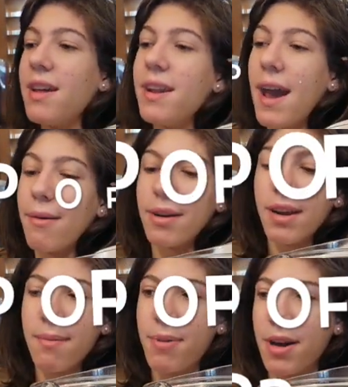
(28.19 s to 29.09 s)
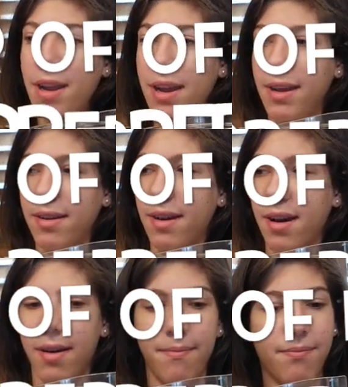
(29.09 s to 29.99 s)
Now we're going to put in
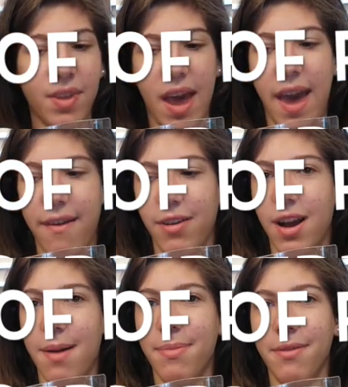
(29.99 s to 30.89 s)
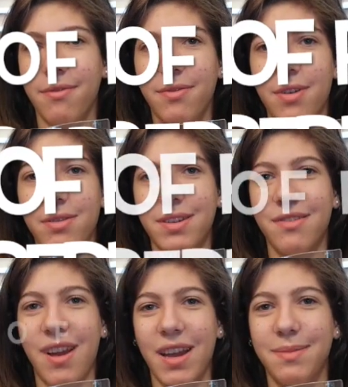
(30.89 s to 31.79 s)
a half a cup of frozen
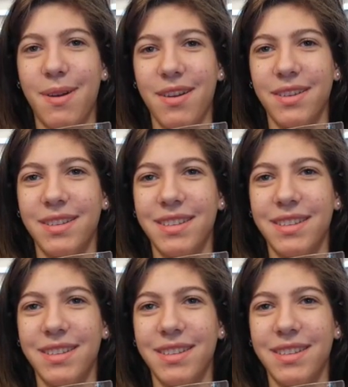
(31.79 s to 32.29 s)
raspberries.